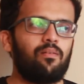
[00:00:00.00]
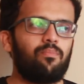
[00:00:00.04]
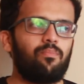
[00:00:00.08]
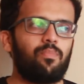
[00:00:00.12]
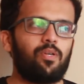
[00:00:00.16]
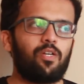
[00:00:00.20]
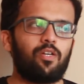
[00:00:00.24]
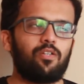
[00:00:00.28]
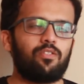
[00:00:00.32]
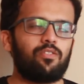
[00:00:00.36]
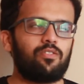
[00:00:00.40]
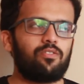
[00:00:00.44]

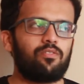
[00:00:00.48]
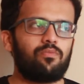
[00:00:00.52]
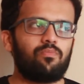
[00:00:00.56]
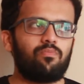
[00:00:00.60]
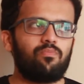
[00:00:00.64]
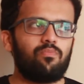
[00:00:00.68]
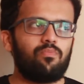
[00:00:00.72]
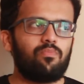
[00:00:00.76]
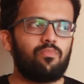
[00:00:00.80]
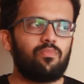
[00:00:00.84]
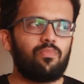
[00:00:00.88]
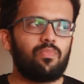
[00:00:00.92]
because
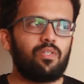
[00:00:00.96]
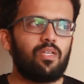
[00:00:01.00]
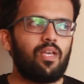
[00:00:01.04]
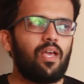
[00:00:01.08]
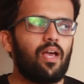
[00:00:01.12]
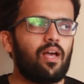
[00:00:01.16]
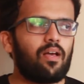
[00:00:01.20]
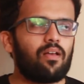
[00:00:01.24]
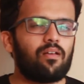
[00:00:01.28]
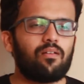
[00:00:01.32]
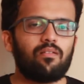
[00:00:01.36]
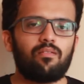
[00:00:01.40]

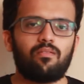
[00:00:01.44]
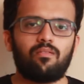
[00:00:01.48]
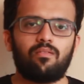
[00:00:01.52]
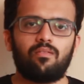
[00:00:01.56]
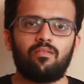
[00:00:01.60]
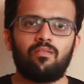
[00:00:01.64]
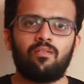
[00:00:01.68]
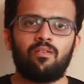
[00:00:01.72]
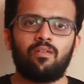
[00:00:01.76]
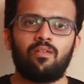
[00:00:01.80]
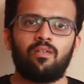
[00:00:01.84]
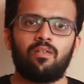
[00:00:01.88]
yeah,
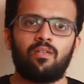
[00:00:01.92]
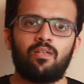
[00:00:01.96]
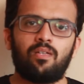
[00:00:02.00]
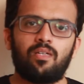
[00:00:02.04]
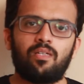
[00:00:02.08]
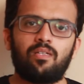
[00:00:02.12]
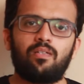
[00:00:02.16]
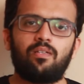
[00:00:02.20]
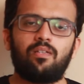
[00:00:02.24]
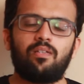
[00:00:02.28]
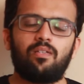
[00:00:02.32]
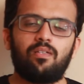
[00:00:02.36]

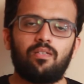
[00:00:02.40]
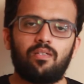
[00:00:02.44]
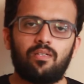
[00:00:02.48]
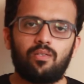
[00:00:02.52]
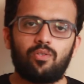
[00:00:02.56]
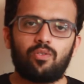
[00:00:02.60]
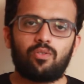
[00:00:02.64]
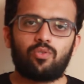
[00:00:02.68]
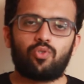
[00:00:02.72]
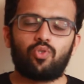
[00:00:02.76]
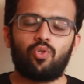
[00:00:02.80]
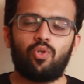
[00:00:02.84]
he
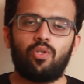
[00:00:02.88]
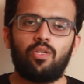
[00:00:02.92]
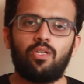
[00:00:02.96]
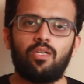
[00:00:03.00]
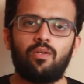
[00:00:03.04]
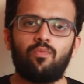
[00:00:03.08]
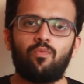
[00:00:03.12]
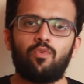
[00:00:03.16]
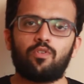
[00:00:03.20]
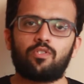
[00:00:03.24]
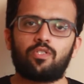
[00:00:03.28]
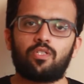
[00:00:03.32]

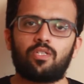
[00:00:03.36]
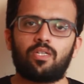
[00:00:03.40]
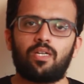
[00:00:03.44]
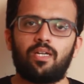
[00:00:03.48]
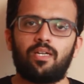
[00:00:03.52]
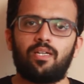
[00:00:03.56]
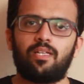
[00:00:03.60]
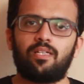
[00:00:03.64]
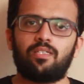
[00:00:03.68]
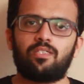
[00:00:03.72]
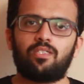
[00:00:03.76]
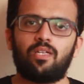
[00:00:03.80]
surely wasn't
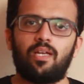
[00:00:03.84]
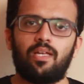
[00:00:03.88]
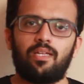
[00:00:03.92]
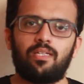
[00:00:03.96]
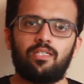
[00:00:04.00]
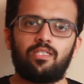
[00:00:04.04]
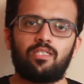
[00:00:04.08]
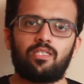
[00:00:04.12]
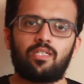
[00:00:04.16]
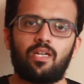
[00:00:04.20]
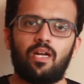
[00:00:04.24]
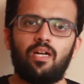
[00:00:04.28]
getting
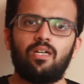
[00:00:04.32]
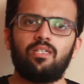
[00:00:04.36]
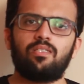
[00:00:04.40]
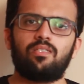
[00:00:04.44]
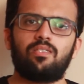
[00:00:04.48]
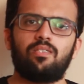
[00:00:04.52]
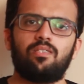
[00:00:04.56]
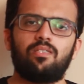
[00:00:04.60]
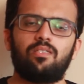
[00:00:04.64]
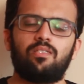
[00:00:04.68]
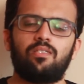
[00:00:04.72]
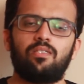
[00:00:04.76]
any starts
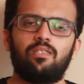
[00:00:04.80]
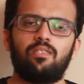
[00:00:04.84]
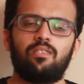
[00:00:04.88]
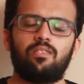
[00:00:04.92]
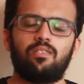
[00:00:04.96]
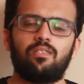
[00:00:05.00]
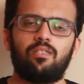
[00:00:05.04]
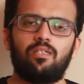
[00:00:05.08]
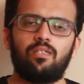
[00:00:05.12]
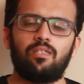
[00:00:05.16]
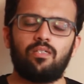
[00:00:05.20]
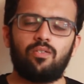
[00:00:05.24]
this
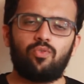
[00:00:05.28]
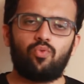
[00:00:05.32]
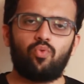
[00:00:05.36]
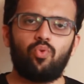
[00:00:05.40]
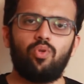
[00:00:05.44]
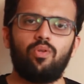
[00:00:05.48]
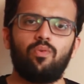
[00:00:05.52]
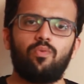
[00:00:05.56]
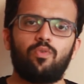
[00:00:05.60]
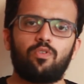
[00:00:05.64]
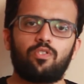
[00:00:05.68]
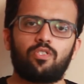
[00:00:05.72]
season. He
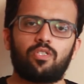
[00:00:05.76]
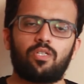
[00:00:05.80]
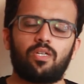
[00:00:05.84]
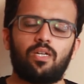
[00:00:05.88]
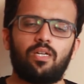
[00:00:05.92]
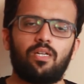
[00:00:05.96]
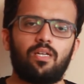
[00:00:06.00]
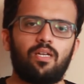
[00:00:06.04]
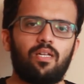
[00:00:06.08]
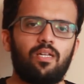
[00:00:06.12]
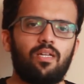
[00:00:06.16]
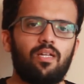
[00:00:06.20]
truly wasn't
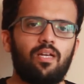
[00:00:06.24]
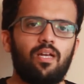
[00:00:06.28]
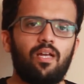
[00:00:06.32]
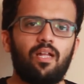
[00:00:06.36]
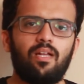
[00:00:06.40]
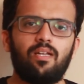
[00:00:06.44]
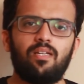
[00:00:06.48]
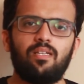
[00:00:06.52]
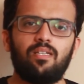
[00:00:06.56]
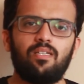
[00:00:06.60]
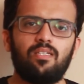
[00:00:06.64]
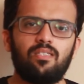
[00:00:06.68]
getting any,
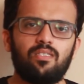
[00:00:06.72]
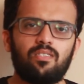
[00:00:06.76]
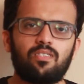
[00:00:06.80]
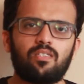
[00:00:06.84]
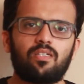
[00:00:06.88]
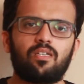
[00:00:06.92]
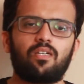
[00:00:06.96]
and he's a